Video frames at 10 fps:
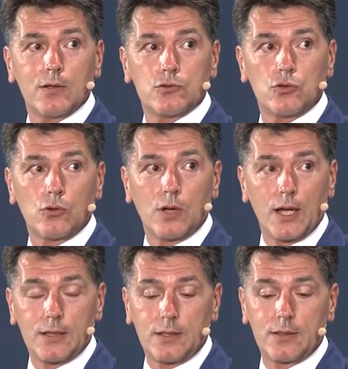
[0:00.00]
So
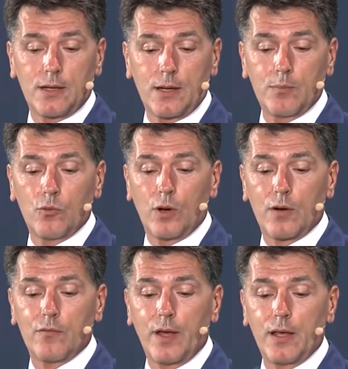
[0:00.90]
at the time
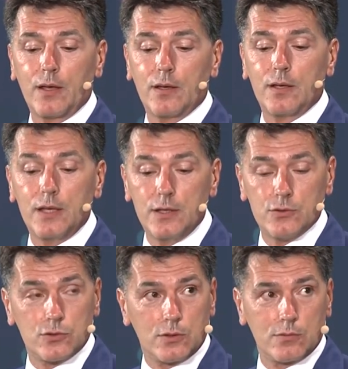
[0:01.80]
where they
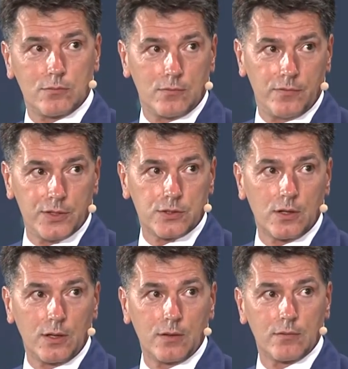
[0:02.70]
eased
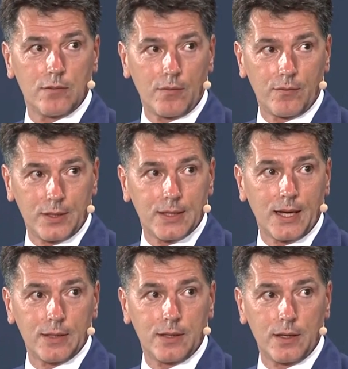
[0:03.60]
fiscally rather than
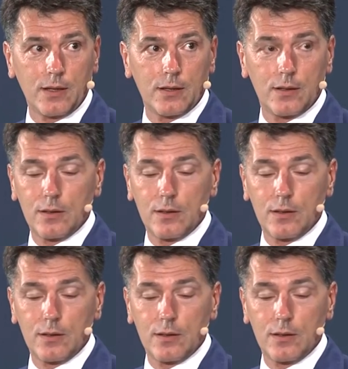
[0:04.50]
tightening,